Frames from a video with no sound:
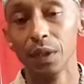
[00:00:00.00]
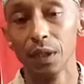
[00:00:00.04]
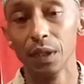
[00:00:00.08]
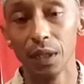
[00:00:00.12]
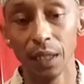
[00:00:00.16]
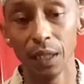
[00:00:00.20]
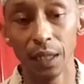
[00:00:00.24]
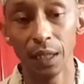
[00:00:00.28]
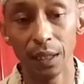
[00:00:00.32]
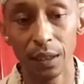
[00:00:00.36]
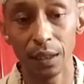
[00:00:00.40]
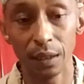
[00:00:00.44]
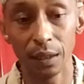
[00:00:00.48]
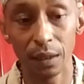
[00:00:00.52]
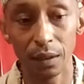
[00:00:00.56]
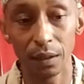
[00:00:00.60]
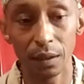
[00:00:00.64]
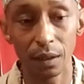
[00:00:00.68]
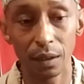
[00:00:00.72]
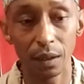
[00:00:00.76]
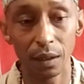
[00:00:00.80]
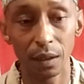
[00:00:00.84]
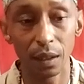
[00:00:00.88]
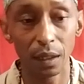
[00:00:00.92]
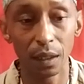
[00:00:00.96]
And
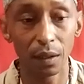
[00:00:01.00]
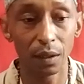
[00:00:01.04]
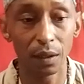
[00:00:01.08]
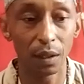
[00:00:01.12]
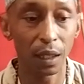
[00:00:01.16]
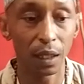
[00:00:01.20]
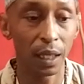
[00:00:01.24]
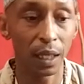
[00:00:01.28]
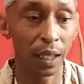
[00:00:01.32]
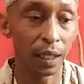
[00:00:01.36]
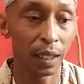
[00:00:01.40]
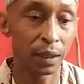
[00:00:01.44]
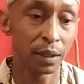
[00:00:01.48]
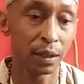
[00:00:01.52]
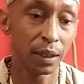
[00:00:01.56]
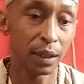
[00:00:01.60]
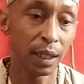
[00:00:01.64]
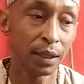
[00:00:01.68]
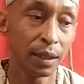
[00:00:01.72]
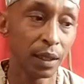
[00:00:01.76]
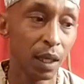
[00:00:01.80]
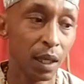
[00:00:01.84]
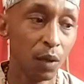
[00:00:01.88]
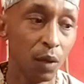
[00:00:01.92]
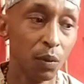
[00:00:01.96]
as
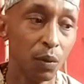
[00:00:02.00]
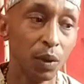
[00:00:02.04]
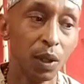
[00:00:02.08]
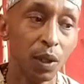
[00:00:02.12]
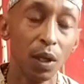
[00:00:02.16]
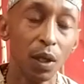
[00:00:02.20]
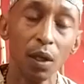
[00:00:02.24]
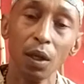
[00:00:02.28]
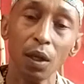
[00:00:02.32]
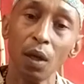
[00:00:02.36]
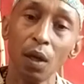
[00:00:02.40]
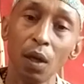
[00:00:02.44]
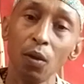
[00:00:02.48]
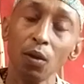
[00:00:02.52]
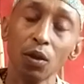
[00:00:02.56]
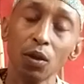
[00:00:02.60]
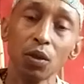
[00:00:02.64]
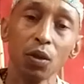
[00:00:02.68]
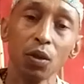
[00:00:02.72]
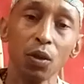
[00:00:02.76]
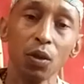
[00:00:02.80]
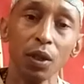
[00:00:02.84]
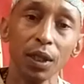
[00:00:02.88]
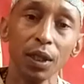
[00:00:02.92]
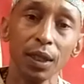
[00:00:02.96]
our old
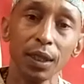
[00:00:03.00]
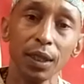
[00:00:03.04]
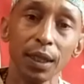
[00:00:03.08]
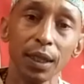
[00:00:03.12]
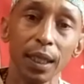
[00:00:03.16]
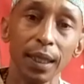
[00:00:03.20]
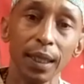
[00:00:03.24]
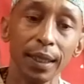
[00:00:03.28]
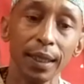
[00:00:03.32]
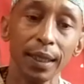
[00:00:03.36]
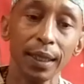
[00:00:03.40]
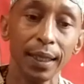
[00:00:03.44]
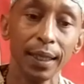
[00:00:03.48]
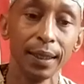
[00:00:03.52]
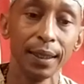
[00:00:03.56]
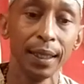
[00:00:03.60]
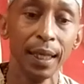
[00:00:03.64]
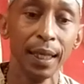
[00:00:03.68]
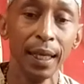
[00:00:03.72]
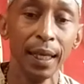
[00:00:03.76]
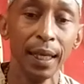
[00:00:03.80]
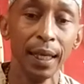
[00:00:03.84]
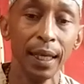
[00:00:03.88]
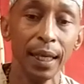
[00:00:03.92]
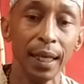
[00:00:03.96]
stories say that
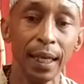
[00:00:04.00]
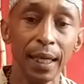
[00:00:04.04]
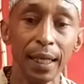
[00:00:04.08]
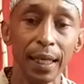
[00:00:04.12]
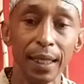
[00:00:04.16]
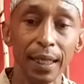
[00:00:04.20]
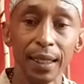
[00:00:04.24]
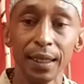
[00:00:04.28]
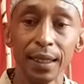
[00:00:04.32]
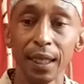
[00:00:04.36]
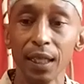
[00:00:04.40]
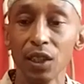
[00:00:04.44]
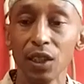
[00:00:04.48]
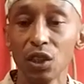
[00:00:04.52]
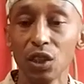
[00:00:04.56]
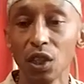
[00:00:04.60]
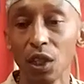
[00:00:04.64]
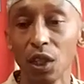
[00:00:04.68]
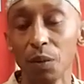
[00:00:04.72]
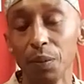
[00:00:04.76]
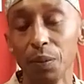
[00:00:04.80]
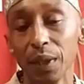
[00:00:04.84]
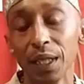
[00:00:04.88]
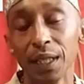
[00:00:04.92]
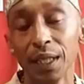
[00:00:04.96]
it takes shape
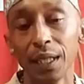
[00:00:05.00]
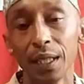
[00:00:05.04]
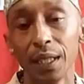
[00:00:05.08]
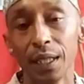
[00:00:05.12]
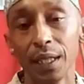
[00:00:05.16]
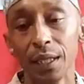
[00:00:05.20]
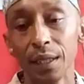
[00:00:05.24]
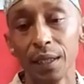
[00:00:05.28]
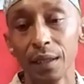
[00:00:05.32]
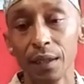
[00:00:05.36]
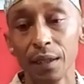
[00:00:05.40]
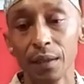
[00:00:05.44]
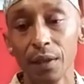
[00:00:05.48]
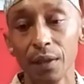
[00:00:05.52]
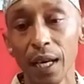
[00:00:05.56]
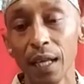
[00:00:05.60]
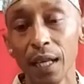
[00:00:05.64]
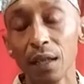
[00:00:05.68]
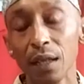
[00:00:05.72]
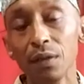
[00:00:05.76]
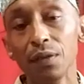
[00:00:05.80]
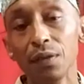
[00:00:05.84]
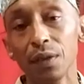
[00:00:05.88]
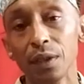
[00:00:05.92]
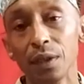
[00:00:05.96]
in a
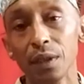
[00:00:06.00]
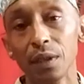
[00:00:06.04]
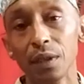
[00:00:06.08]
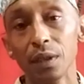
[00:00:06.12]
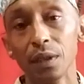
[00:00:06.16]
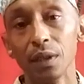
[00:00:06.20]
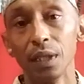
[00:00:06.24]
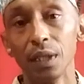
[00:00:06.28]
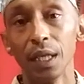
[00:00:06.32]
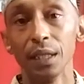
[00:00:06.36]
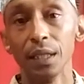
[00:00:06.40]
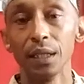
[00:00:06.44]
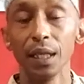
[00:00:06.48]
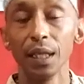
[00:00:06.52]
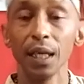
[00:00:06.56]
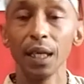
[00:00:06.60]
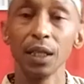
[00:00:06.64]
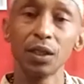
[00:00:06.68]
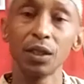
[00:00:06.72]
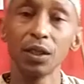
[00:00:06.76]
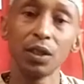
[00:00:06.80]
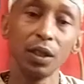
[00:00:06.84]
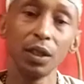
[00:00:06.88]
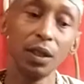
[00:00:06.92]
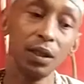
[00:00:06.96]
elephant that
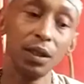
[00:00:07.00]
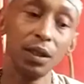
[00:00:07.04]
actually